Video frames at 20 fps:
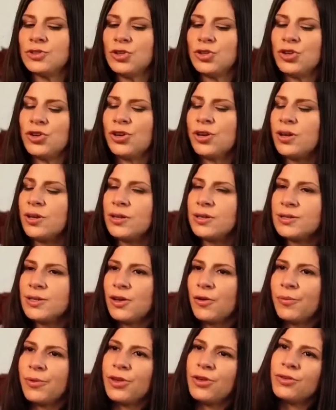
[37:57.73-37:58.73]
"So you're gonna
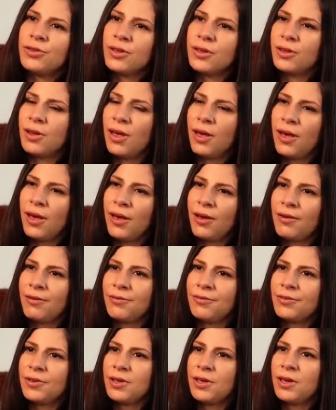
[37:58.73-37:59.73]
tell me you did not
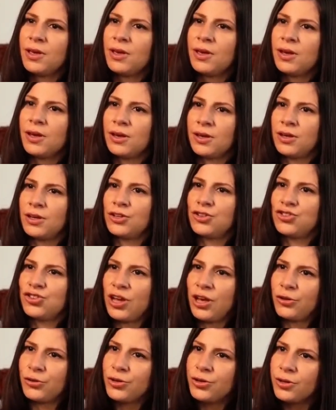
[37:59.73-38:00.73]
have a good
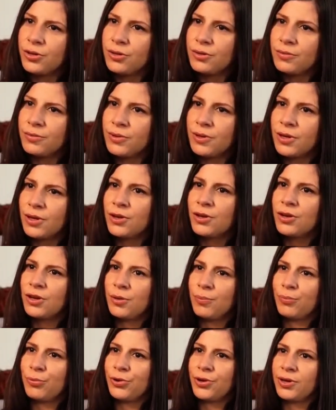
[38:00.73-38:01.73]
childhood, a good
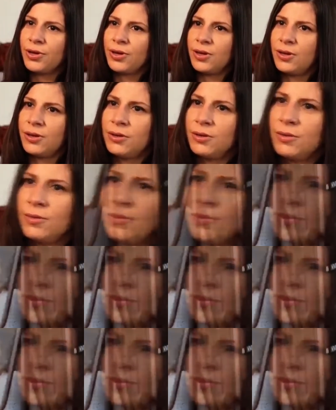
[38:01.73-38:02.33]
upbringing?"